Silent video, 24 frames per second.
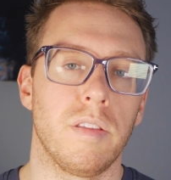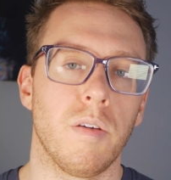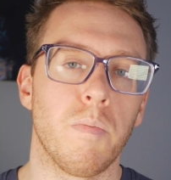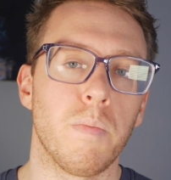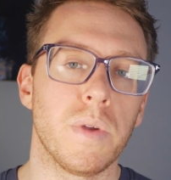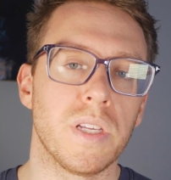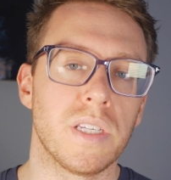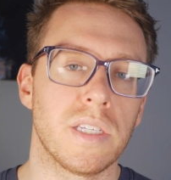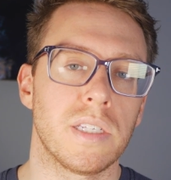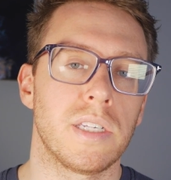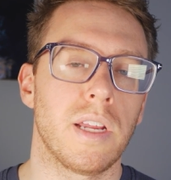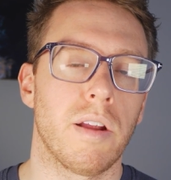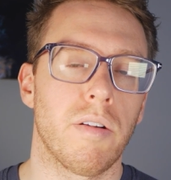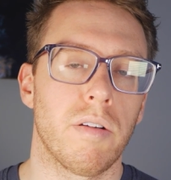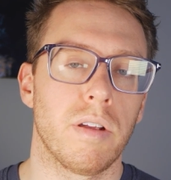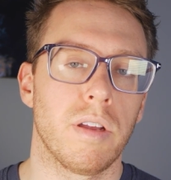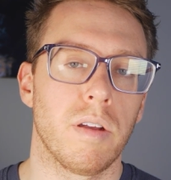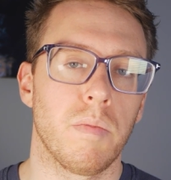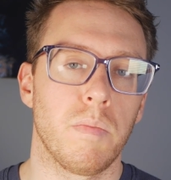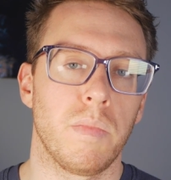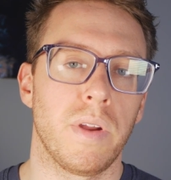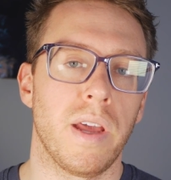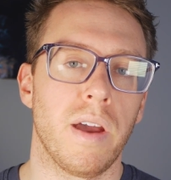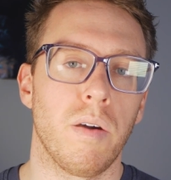the
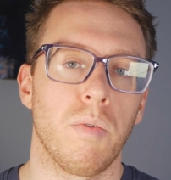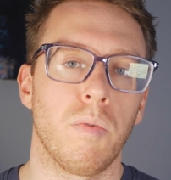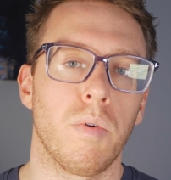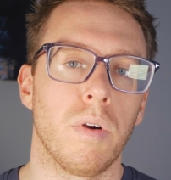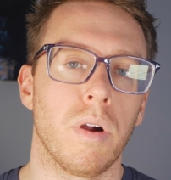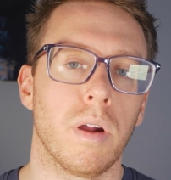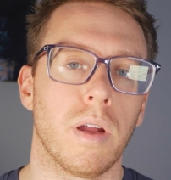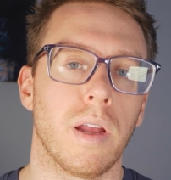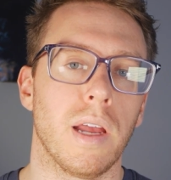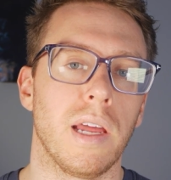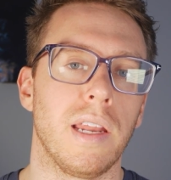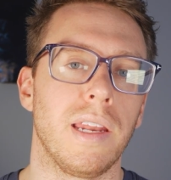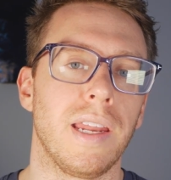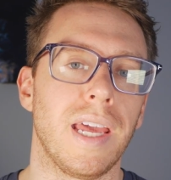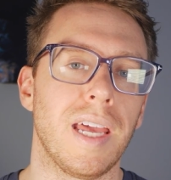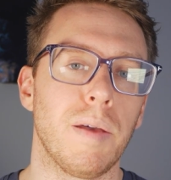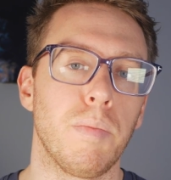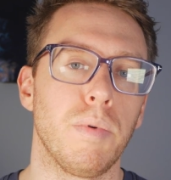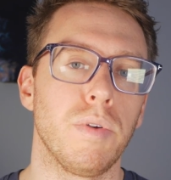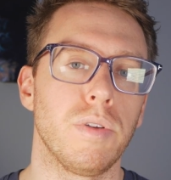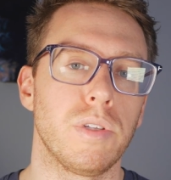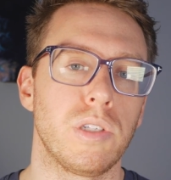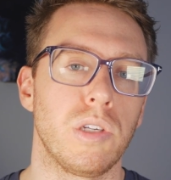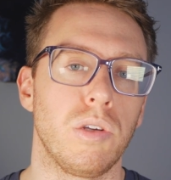Mysterium Network
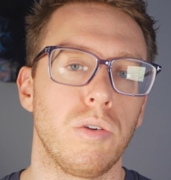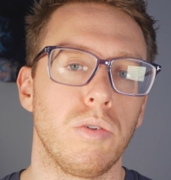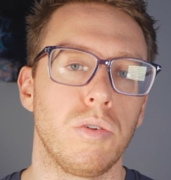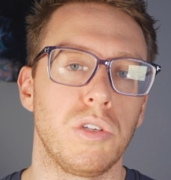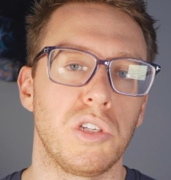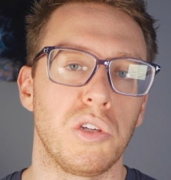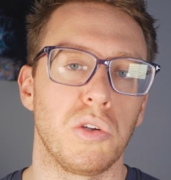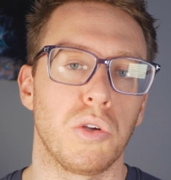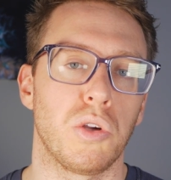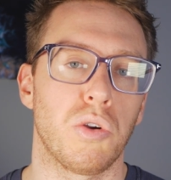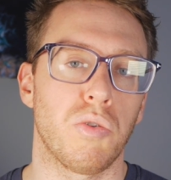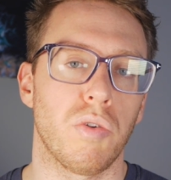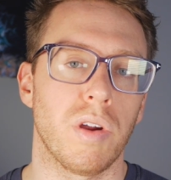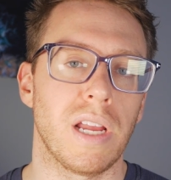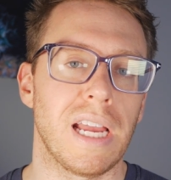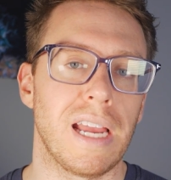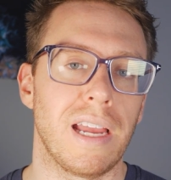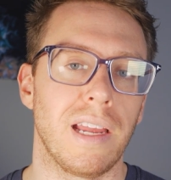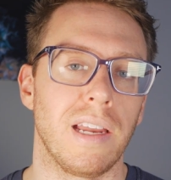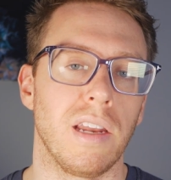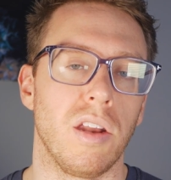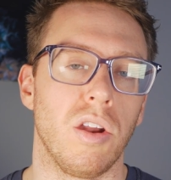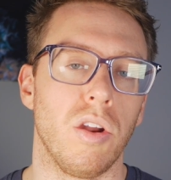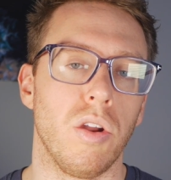enables you to
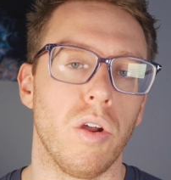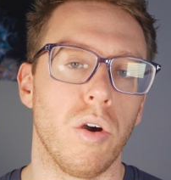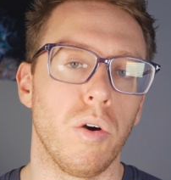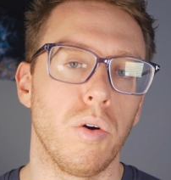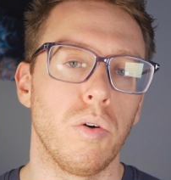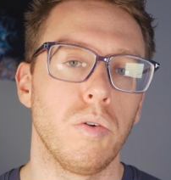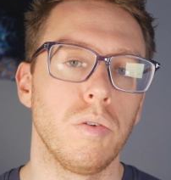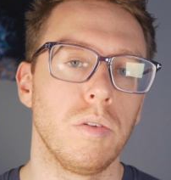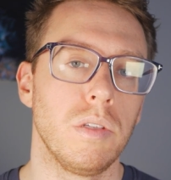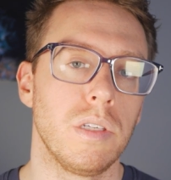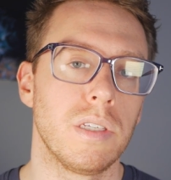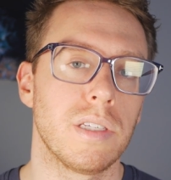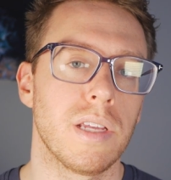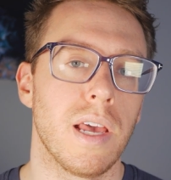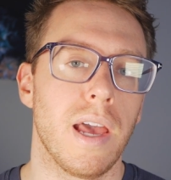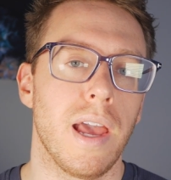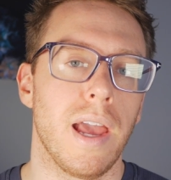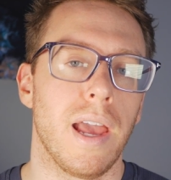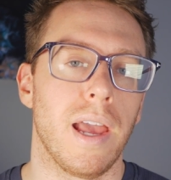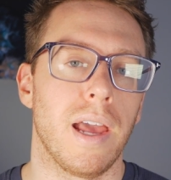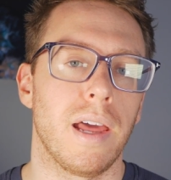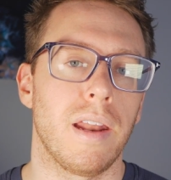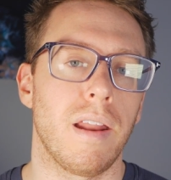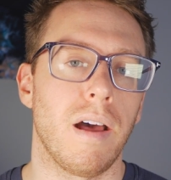create nodes
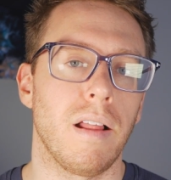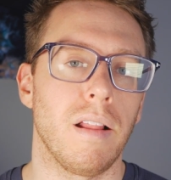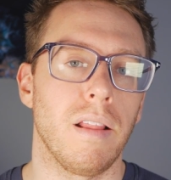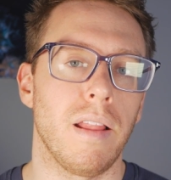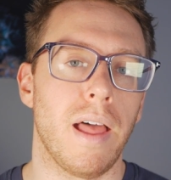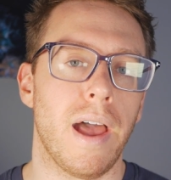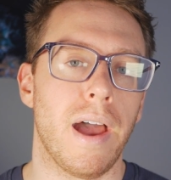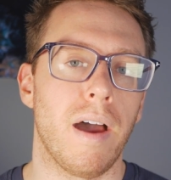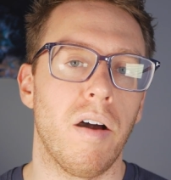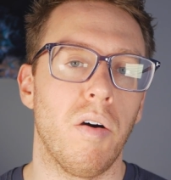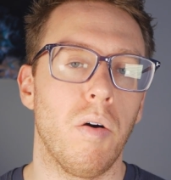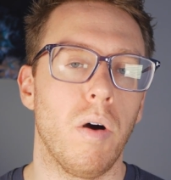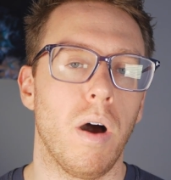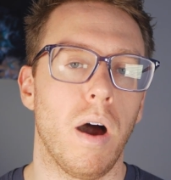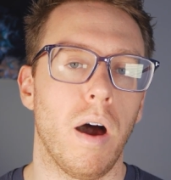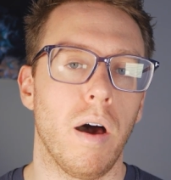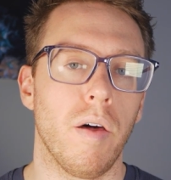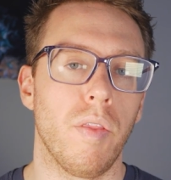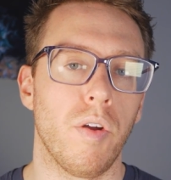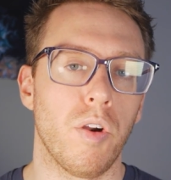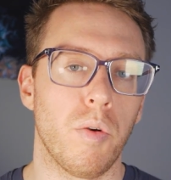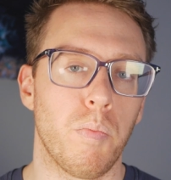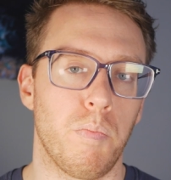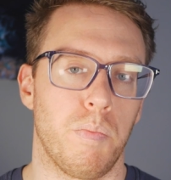and allow
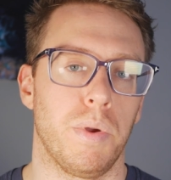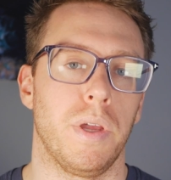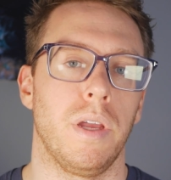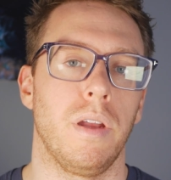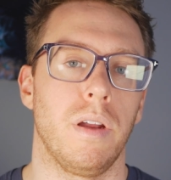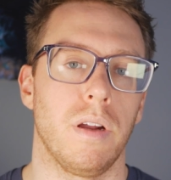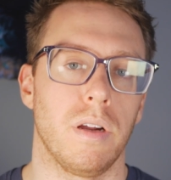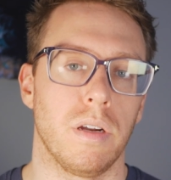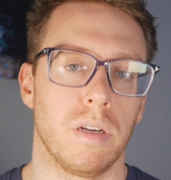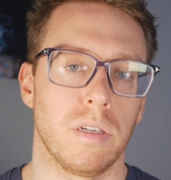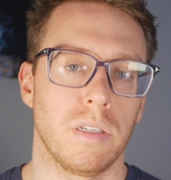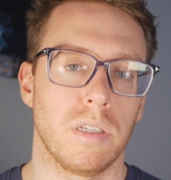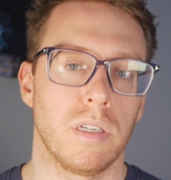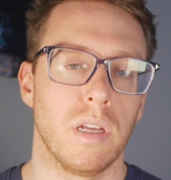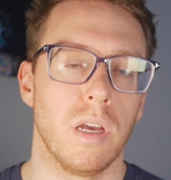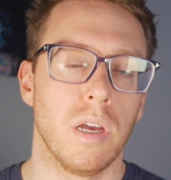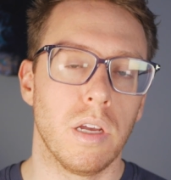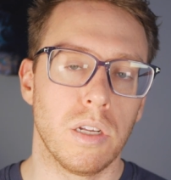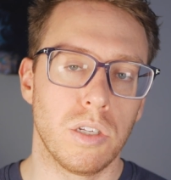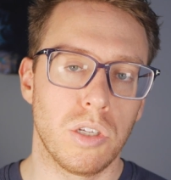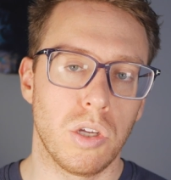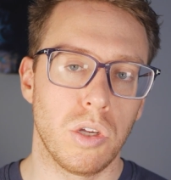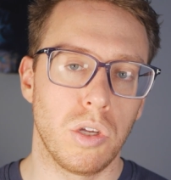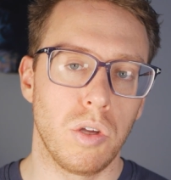other peers
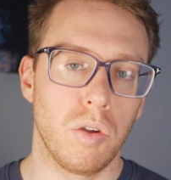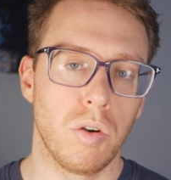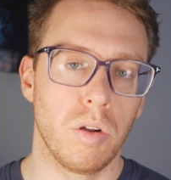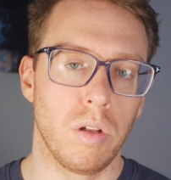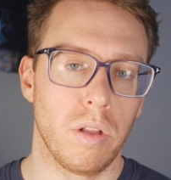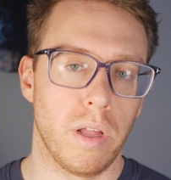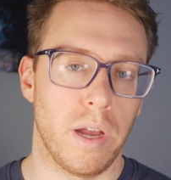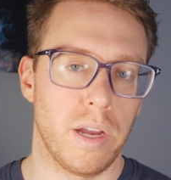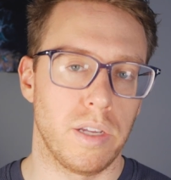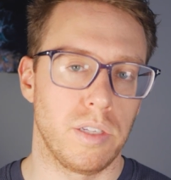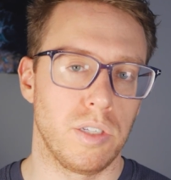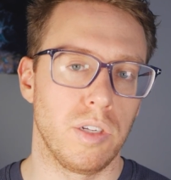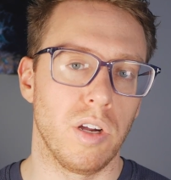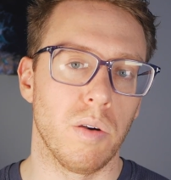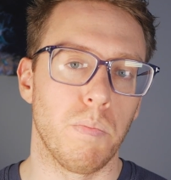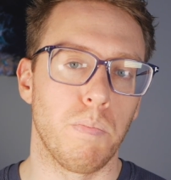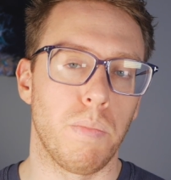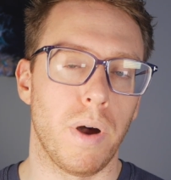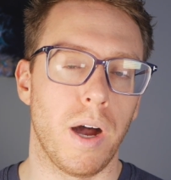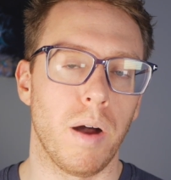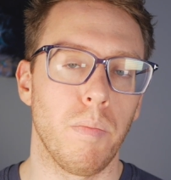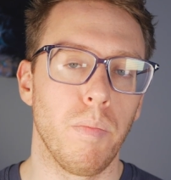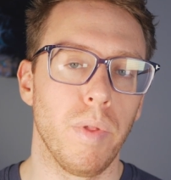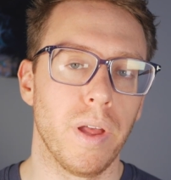to utilize your
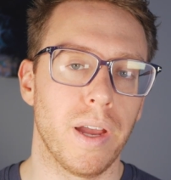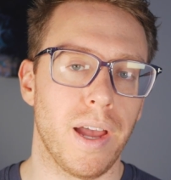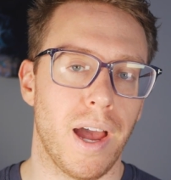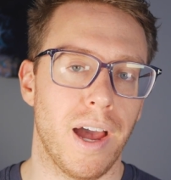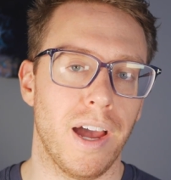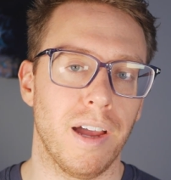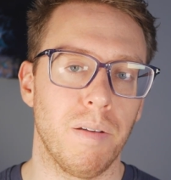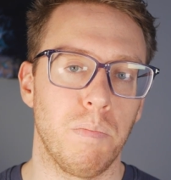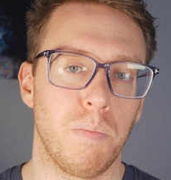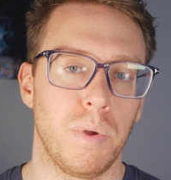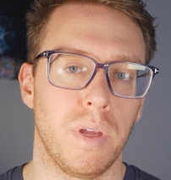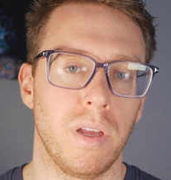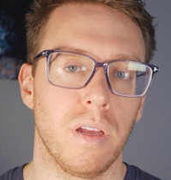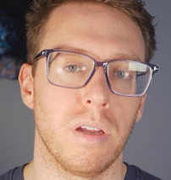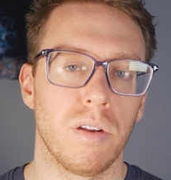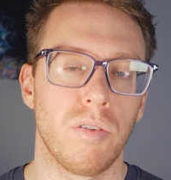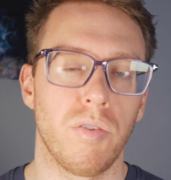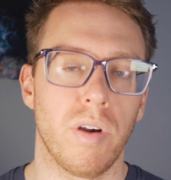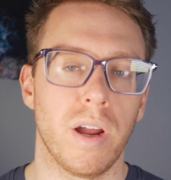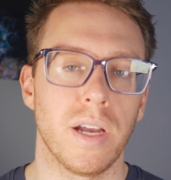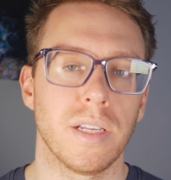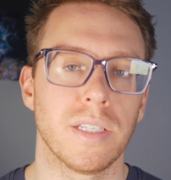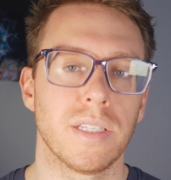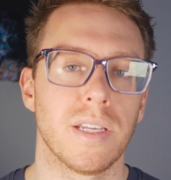public I P
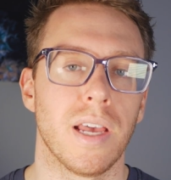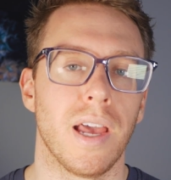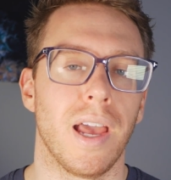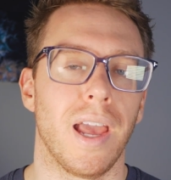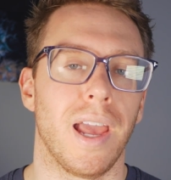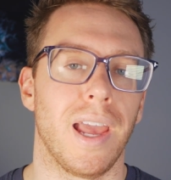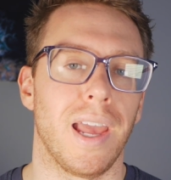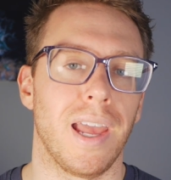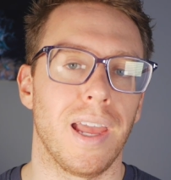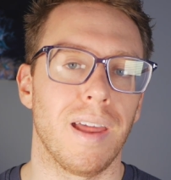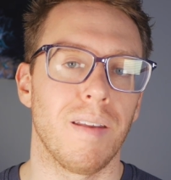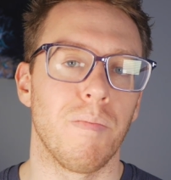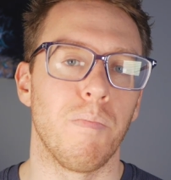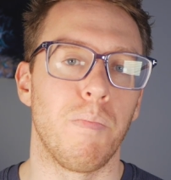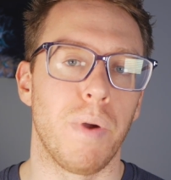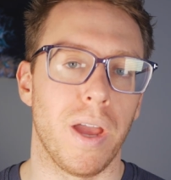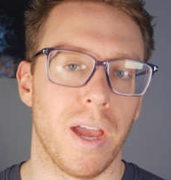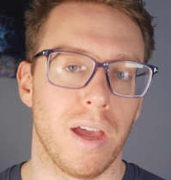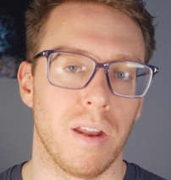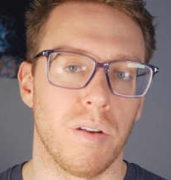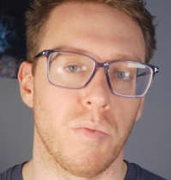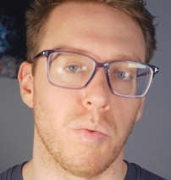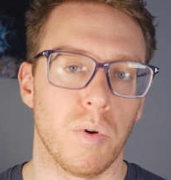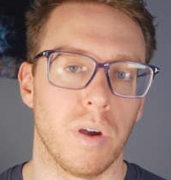address and
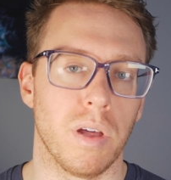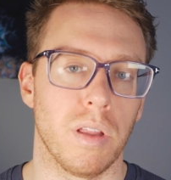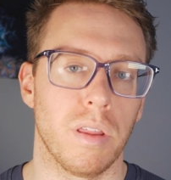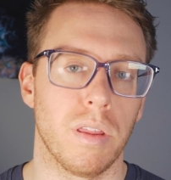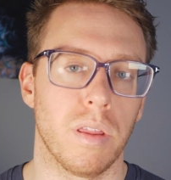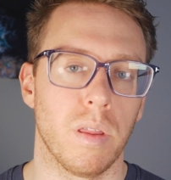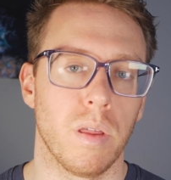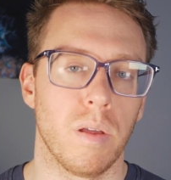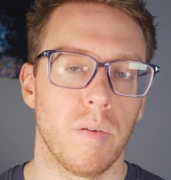bandwidth.